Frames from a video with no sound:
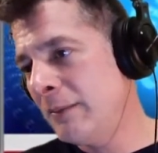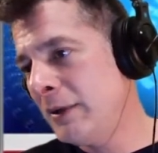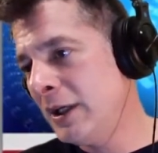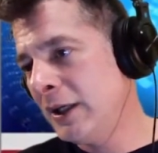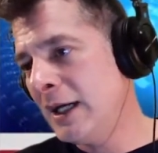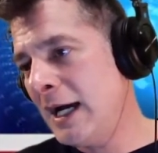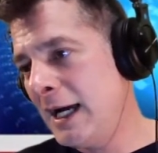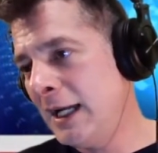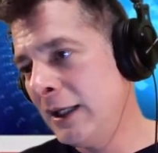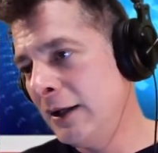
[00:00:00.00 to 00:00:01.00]
Amelia
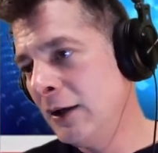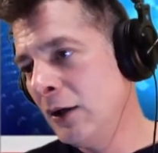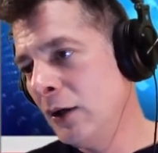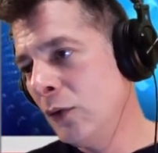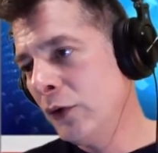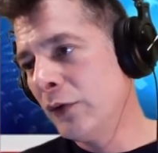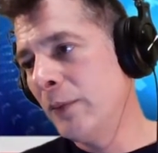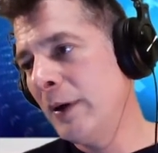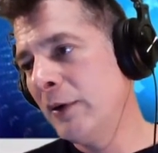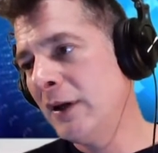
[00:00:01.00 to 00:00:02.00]
Island with the
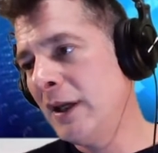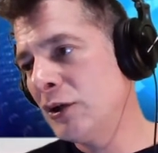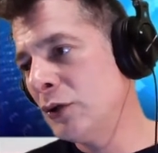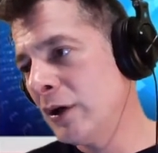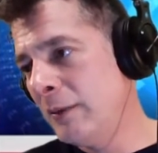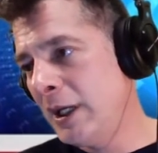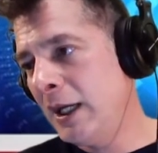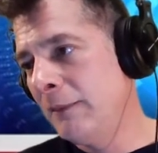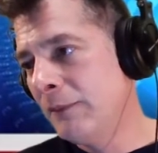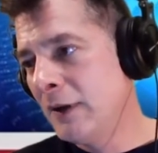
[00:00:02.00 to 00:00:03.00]
Republican National Committee,